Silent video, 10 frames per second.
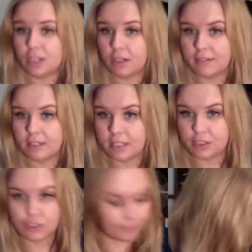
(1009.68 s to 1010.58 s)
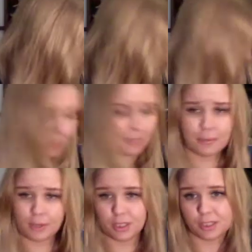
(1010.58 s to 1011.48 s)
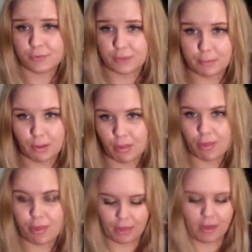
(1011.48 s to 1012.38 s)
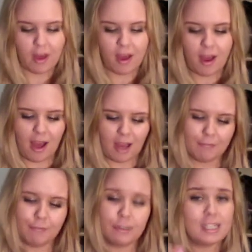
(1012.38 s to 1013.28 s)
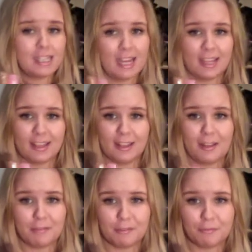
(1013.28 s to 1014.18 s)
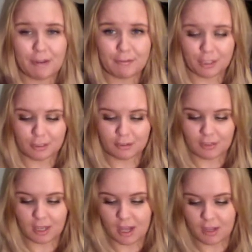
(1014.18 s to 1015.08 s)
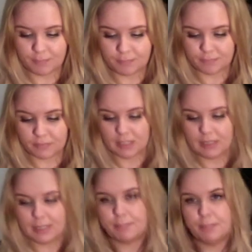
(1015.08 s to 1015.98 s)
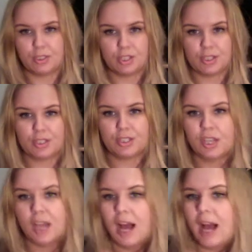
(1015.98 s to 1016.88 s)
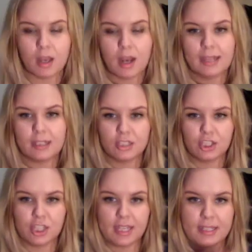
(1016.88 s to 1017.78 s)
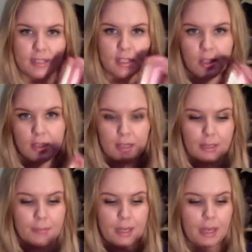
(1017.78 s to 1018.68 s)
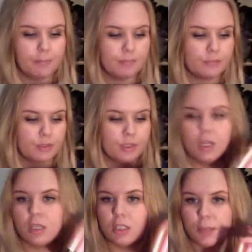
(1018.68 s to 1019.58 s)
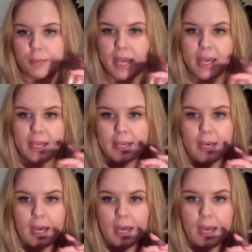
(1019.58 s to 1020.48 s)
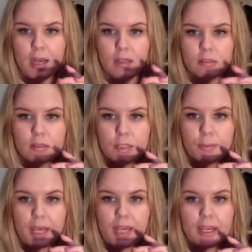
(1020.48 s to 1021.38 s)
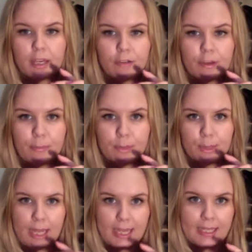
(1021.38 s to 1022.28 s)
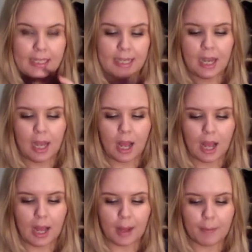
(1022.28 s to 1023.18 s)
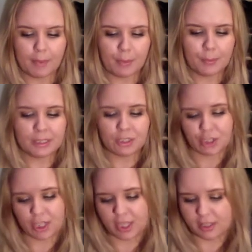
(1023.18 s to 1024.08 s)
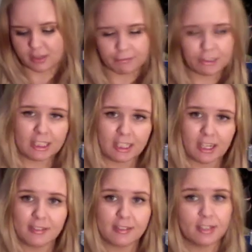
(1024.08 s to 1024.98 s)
on a foundation. My lip products of the month. I really like the Revlon lip butters. I got the shades lip cupcake and creme brulee. They're really sheer, they're really nice, they